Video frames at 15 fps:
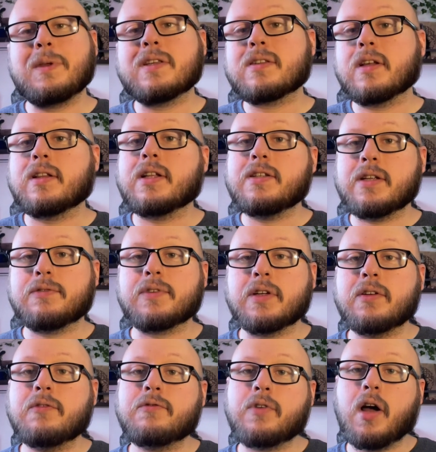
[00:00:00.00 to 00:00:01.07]
slightly
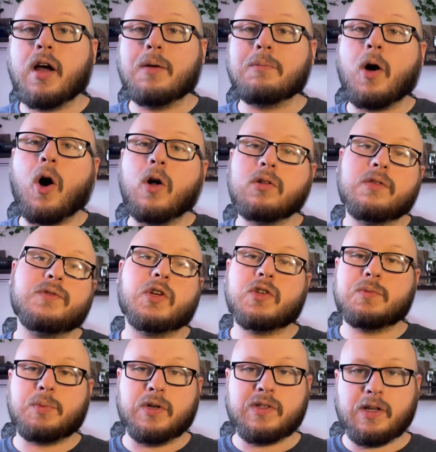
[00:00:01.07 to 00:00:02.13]
different from all of those
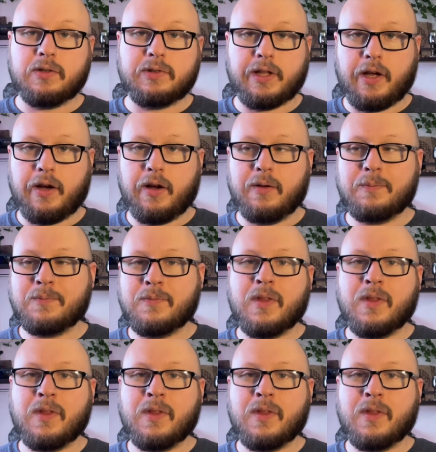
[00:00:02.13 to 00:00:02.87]
books out there